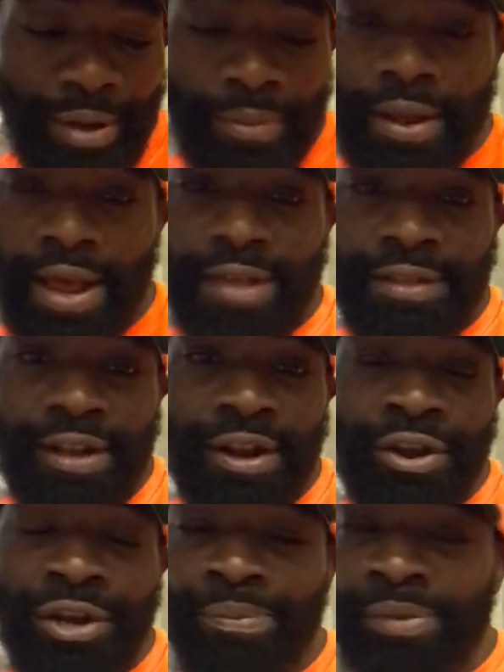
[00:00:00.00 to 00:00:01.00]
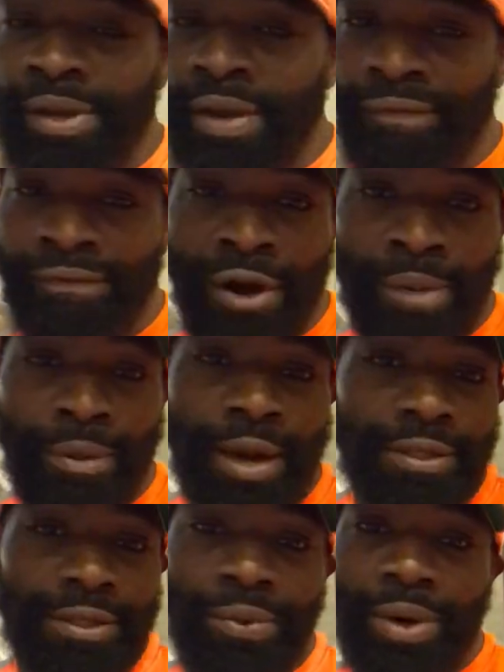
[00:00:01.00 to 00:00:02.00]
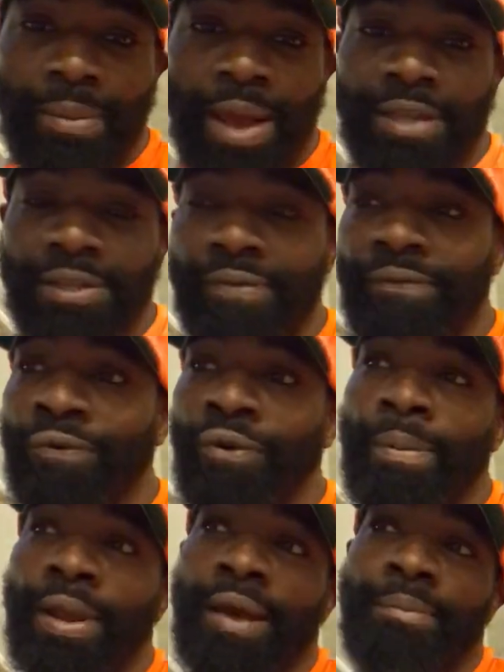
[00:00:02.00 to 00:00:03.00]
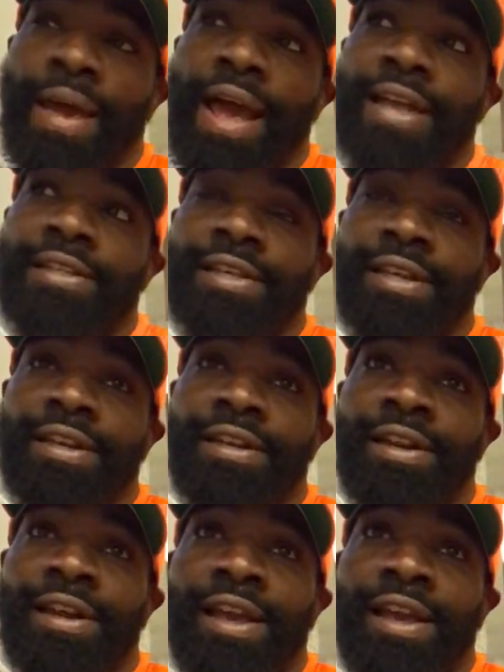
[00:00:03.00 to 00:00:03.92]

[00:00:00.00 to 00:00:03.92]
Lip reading: I'm not asking her to be a farmer. That's not what I'm asking for, but I'm asking